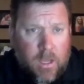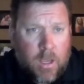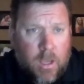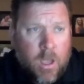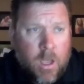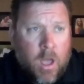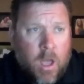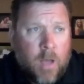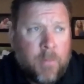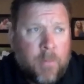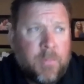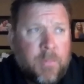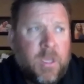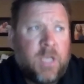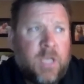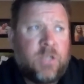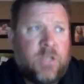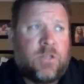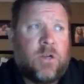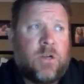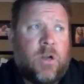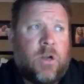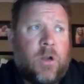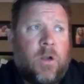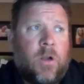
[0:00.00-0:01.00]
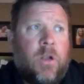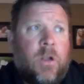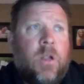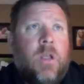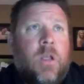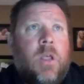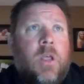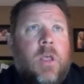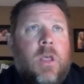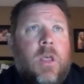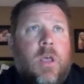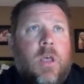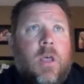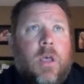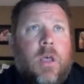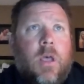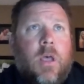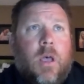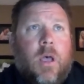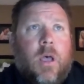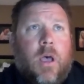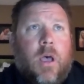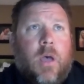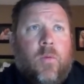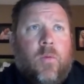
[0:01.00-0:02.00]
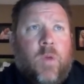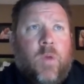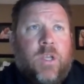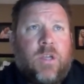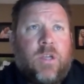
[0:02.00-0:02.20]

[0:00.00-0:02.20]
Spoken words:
in turn. We